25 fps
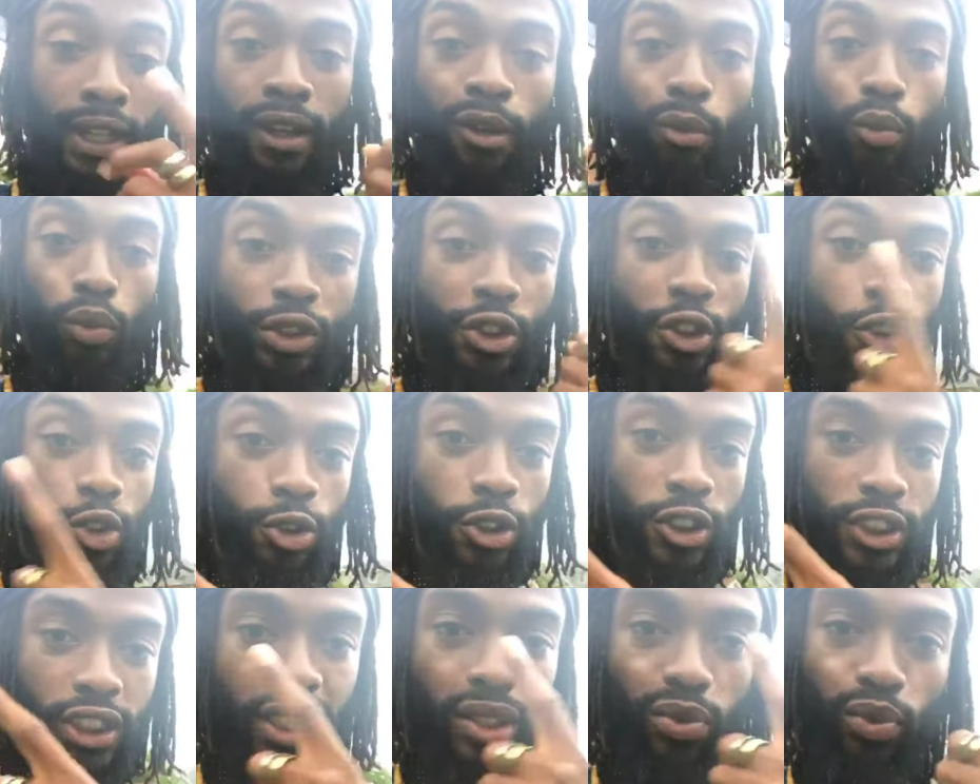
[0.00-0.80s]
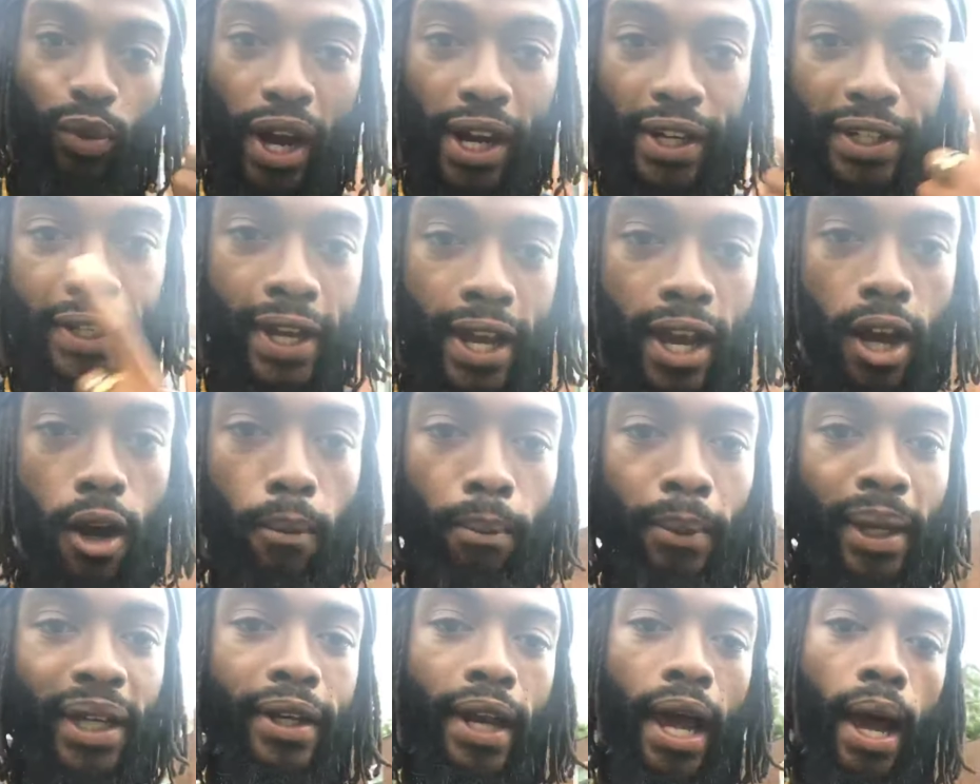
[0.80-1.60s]
What you see right now
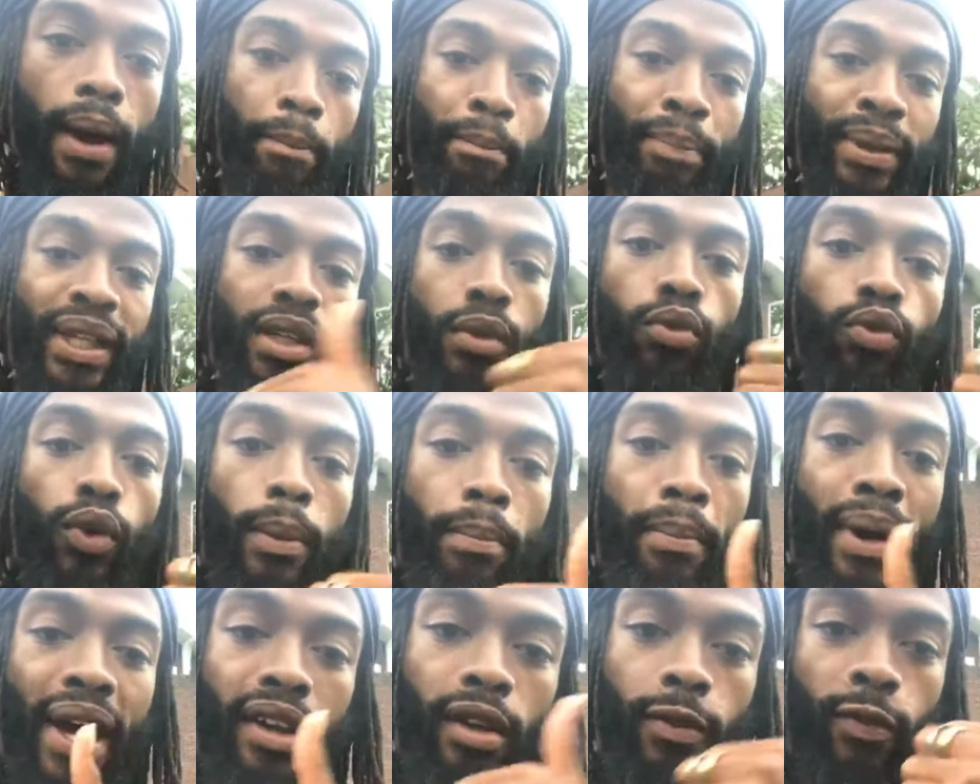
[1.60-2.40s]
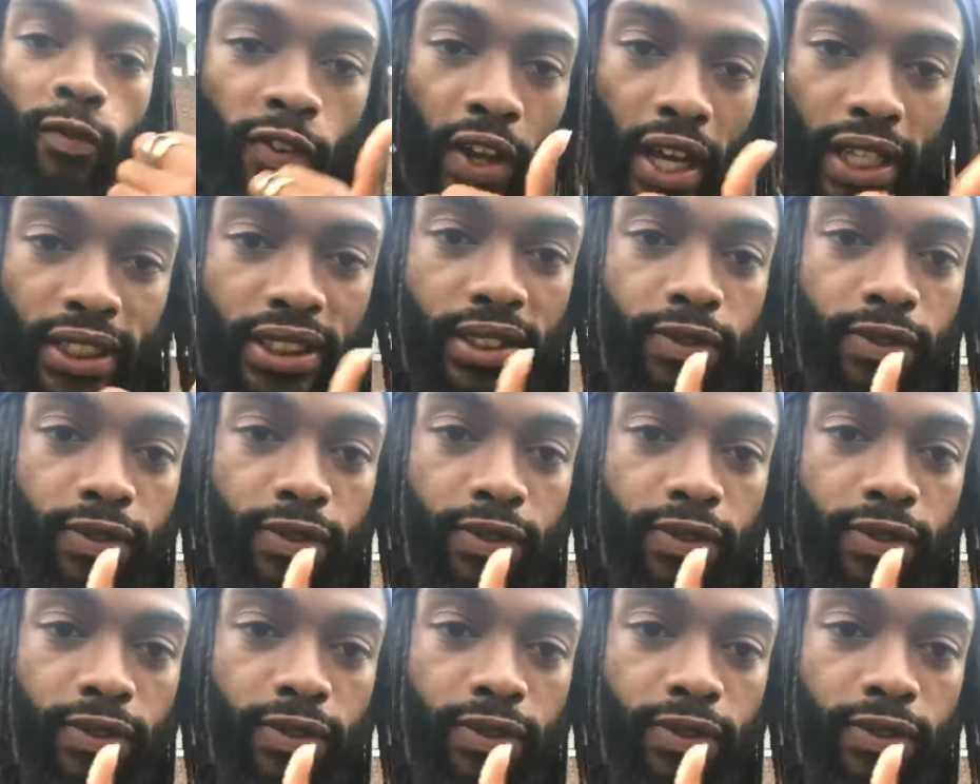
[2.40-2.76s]
may not be what manifests